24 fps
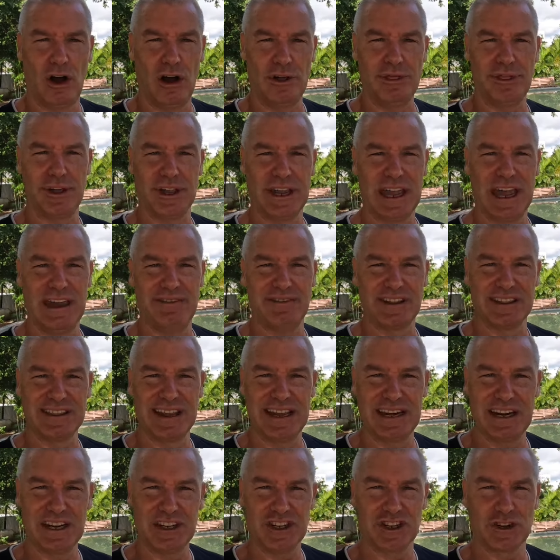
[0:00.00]
I think having
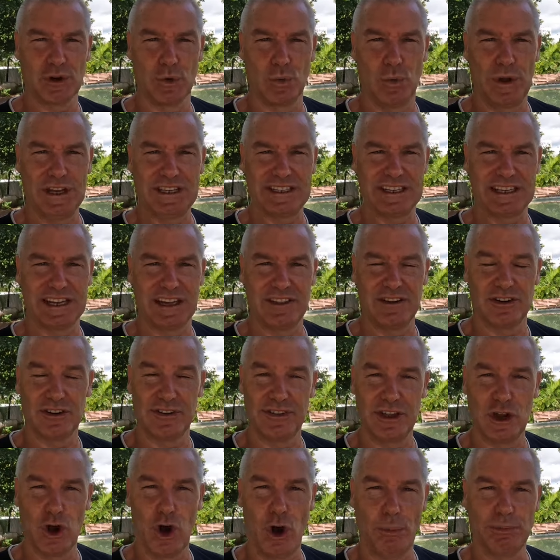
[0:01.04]
that extra week together
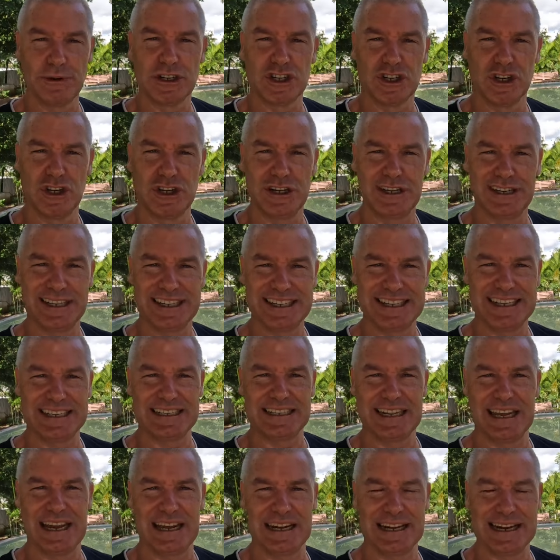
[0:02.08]
and the opportunity to
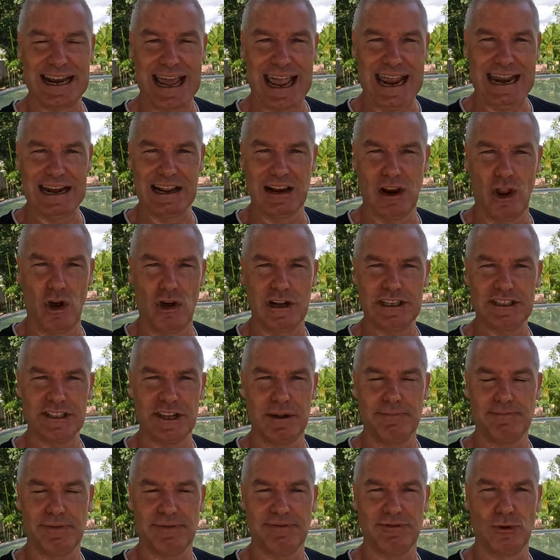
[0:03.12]
sit down and analyse
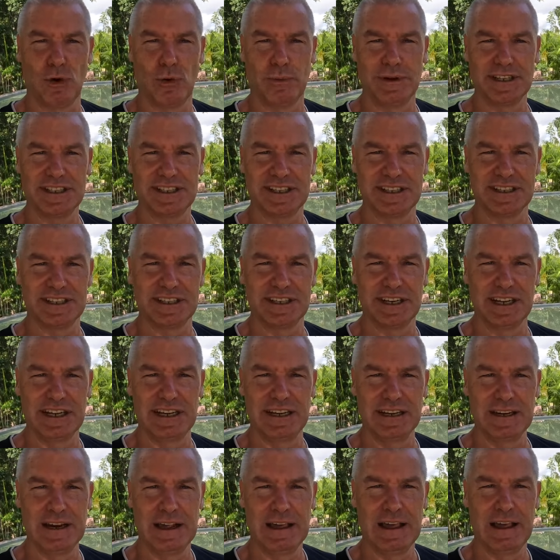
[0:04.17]
that performance in
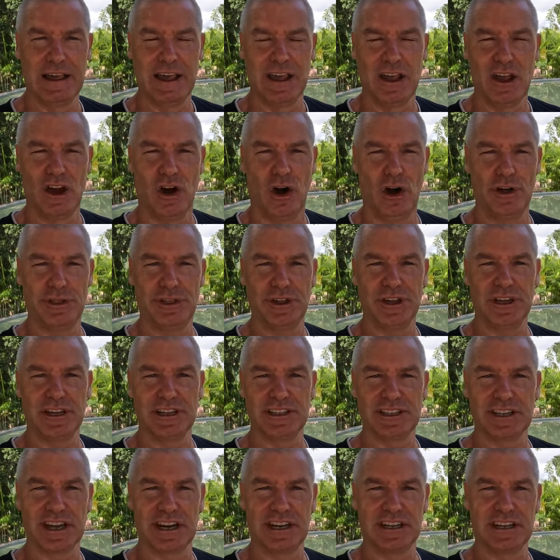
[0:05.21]
Dunedin, I think
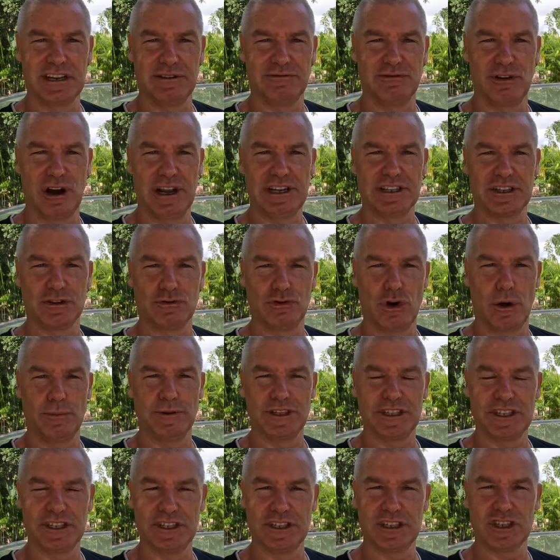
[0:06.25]
it's going to give Razor
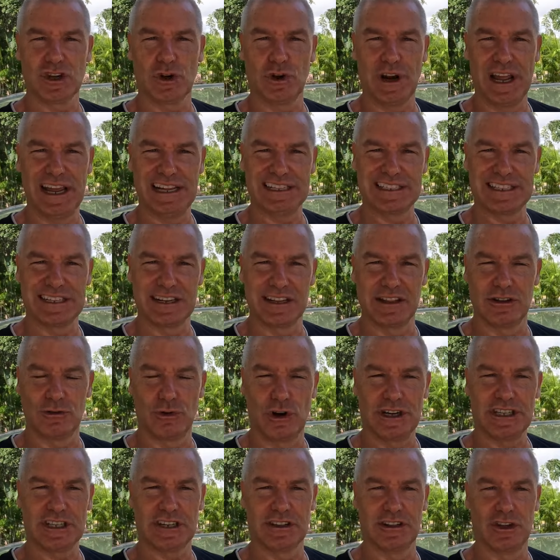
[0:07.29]
Robertson, Scott Hanson and
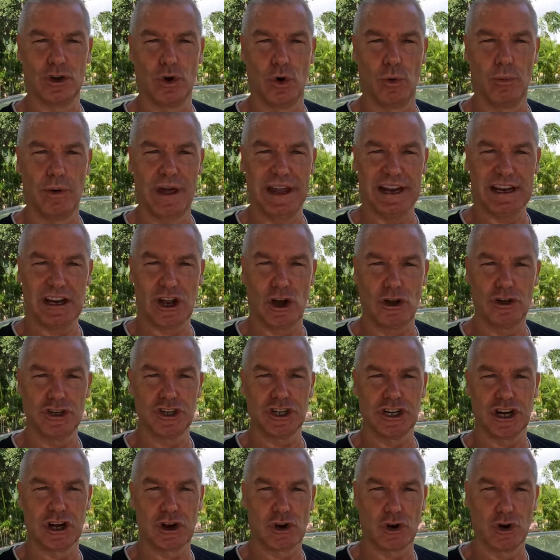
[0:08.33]
the rest of the All Black
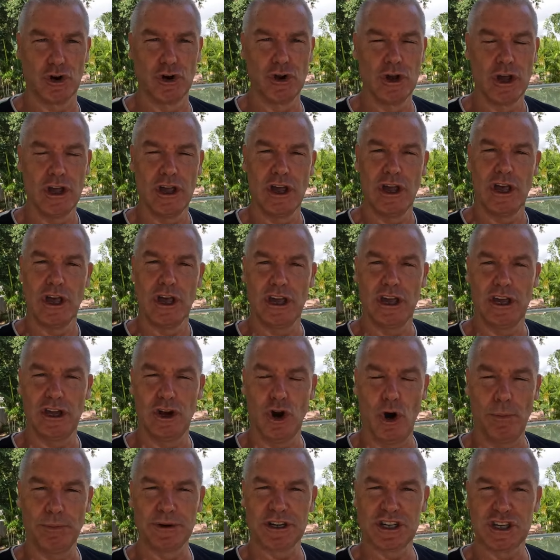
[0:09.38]
coaching crew
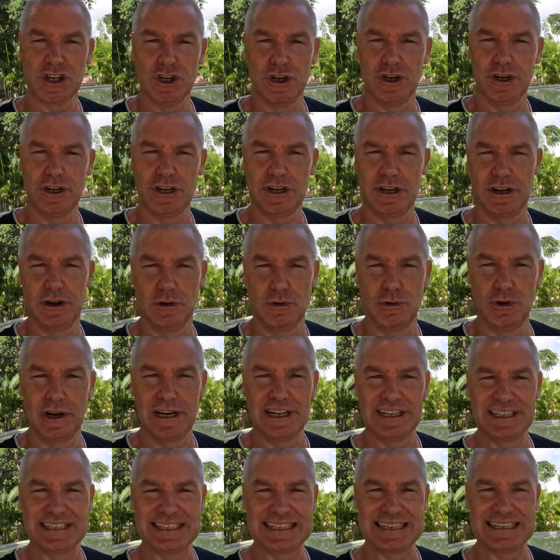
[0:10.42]
an opportunity to
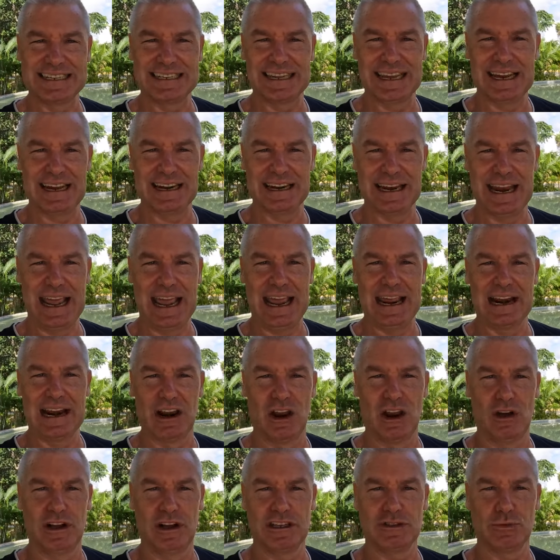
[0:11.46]
really sit down and
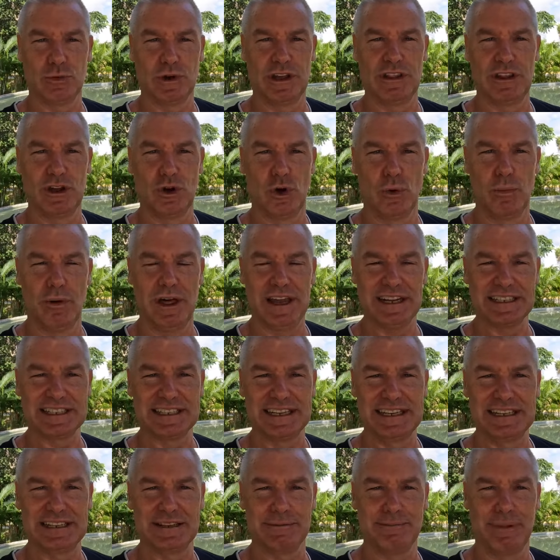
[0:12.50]
analyse where the All Blacks
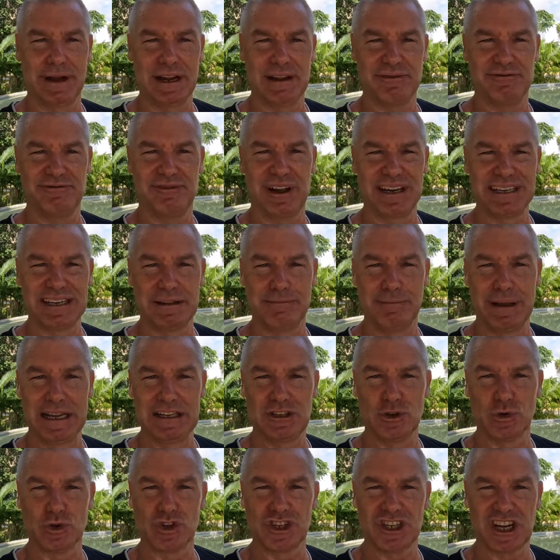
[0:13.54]
need to make
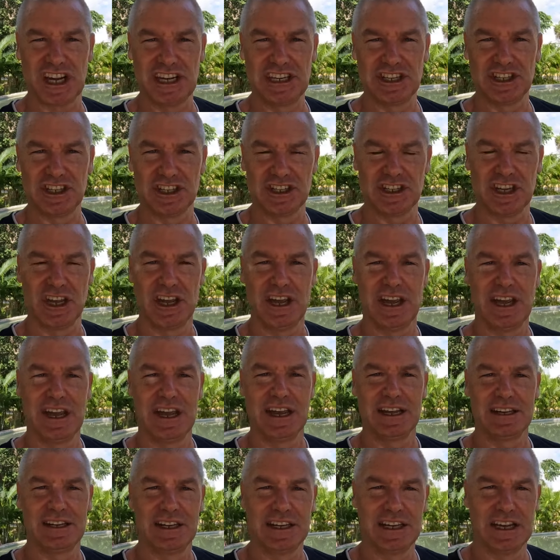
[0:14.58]
fundamental changes
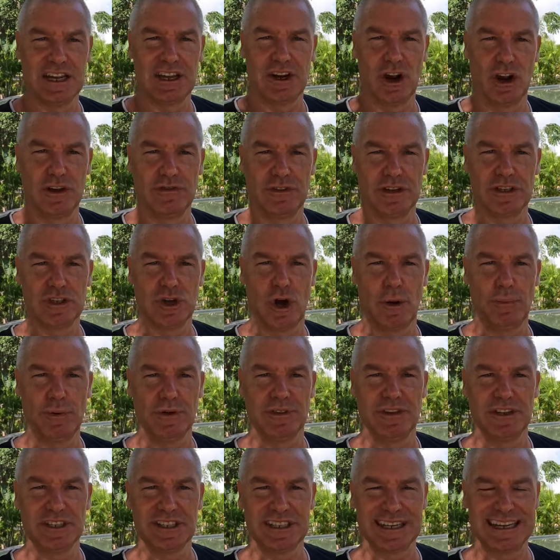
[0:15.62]
to get over top
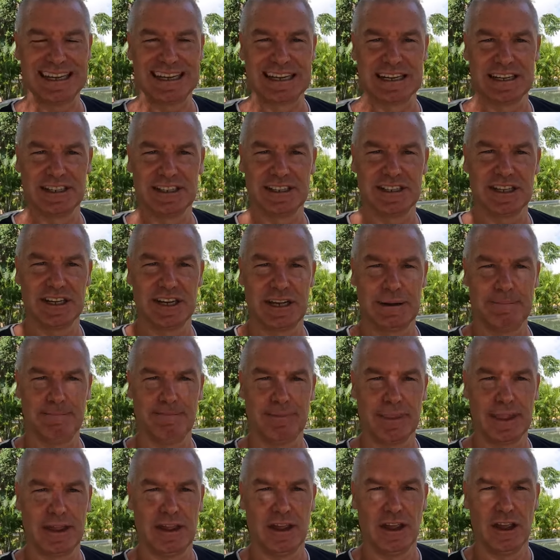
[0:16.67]
of this England team.
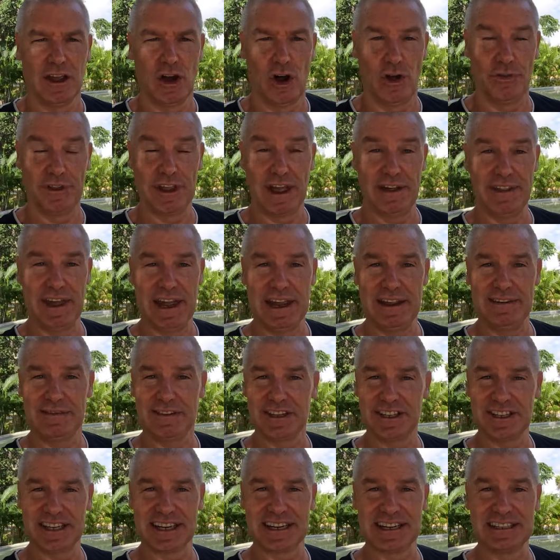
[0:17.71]
On the other hand,
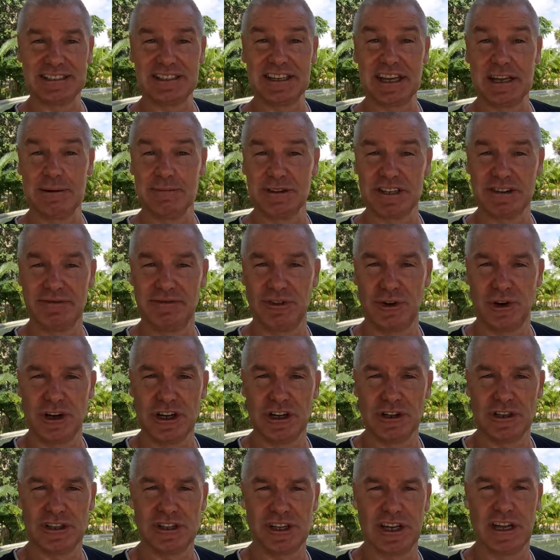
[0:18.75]
this England team is a very
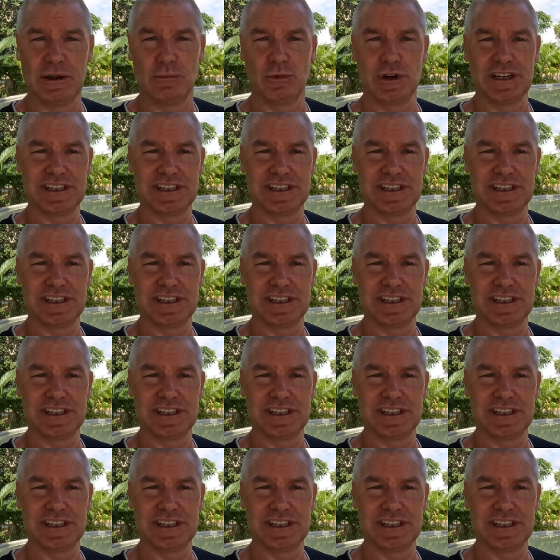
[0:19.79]
good team.